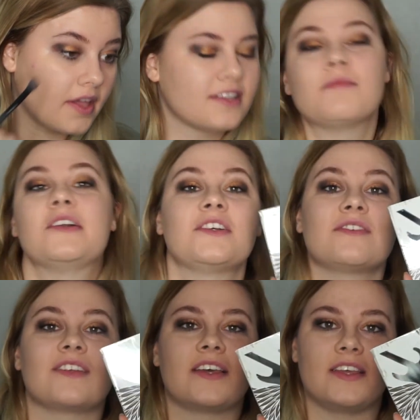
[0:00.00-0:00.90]
As much
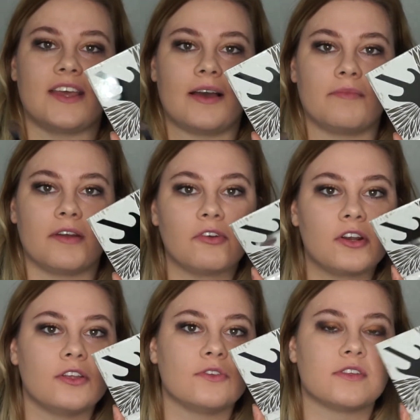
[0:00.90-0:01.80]
as like, yeah, I'm never going
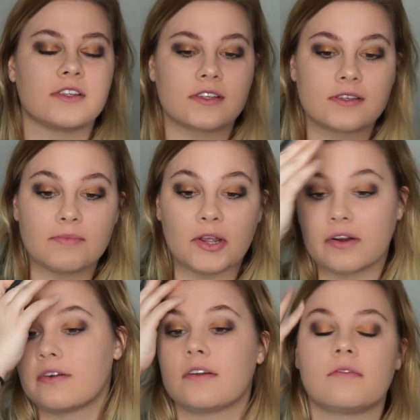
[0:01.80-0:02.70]
to use this
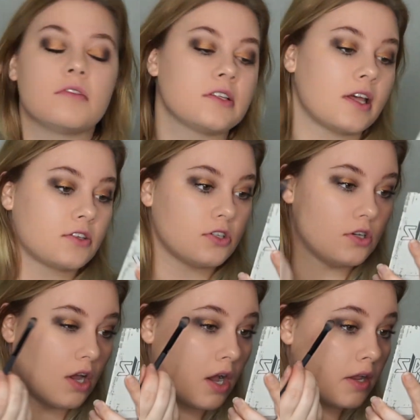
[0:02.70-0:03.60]
smeared, it's actually
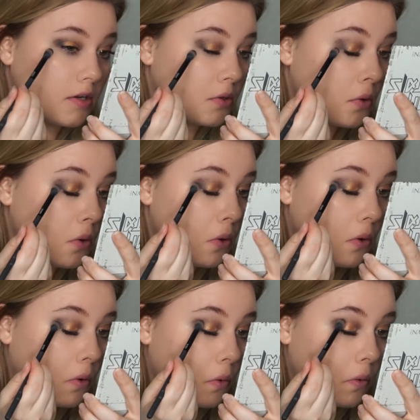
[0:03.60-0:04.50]
not
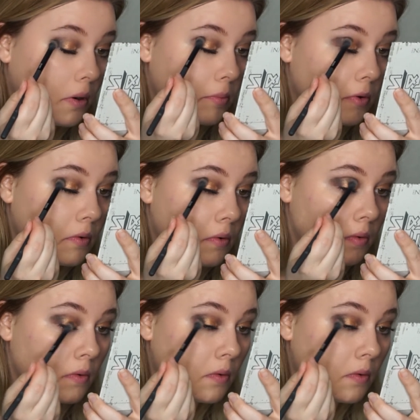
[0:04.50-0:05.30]
horrible.